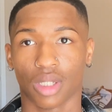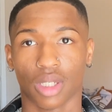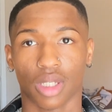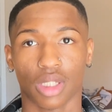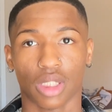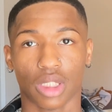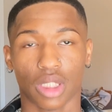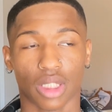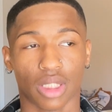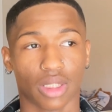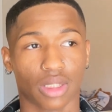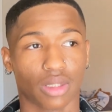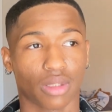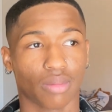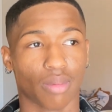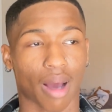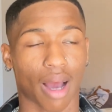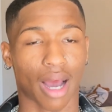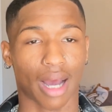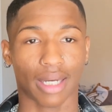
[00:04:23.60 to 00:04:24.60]
just
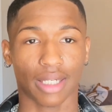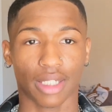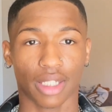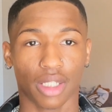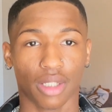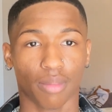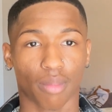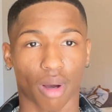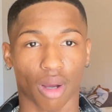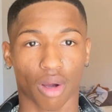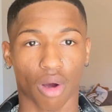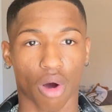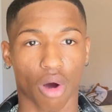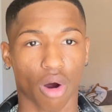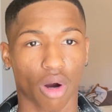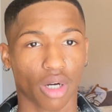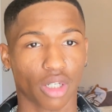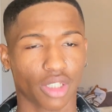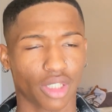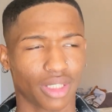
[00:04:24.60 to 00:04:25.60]
my ID, my
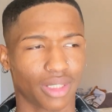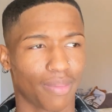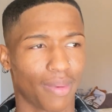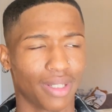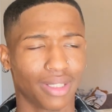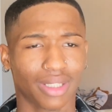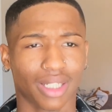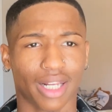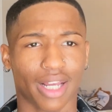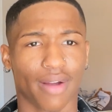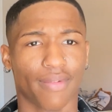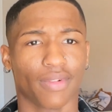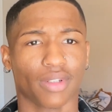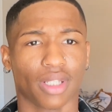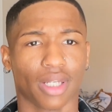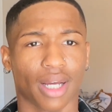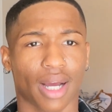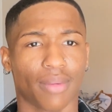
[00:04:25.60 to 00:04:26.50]
cards, just basically everything.